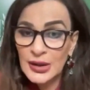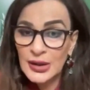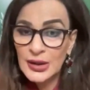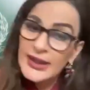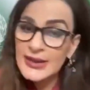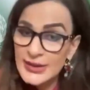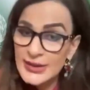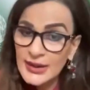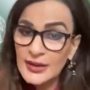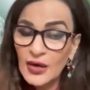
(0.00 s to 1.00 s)
Yes, it's
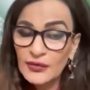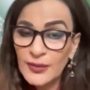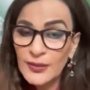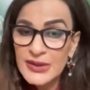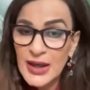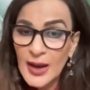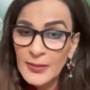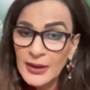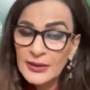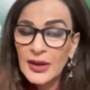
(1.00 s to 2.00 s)
taken out from
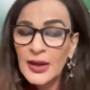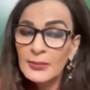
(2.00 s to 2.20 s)
Islamabad.